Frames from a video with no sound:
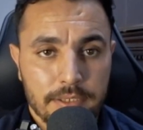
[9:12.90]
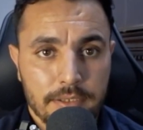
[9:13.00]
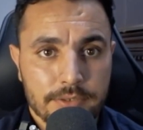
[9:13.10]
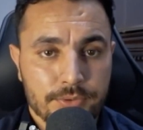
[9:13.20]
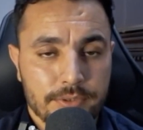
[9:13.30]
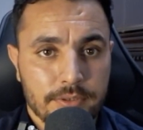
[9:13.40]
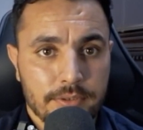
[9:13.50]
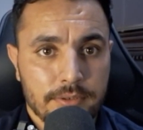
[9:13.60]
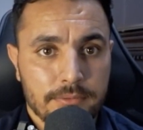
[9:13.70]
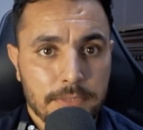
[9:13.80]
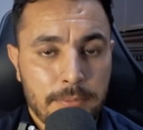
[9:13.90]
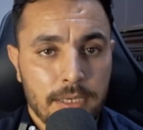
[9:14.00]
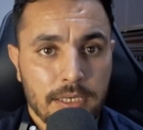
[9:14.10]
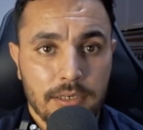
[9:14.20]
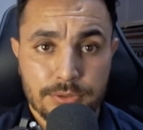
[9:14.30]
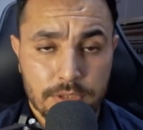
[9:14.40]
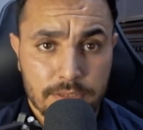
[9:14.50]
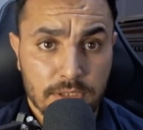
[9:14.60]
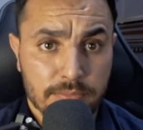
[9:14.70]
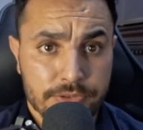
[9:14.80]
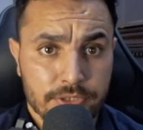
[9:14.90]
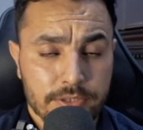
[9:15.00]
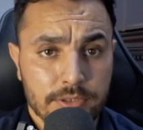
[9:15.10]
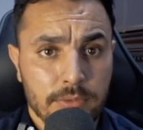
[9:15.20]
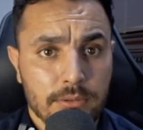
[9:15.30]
Hazrat Imam Sultan Muhammad Shah.